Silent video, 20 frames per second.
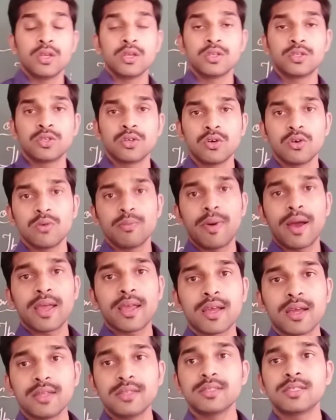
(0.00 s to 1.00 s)
So
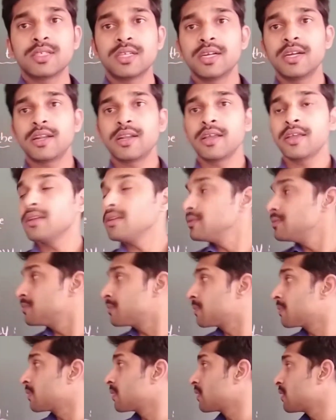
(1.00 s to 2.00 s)
by
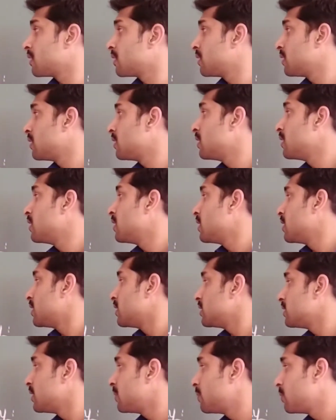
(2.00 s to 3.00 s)
considering
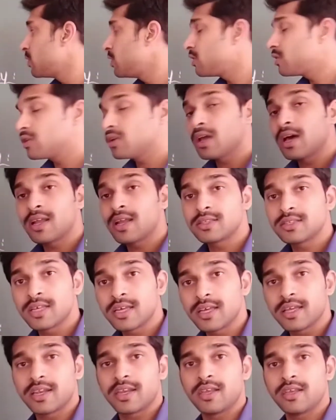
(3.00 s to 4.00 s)
the molecular
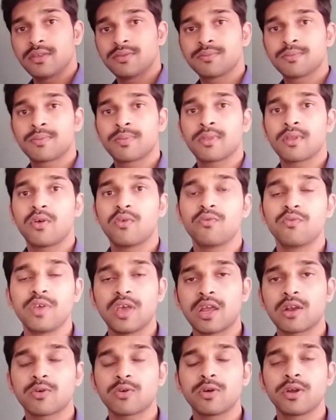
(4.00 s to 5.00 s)
theory,
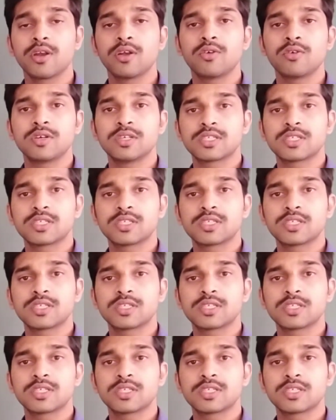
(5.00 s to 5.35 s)
we are going to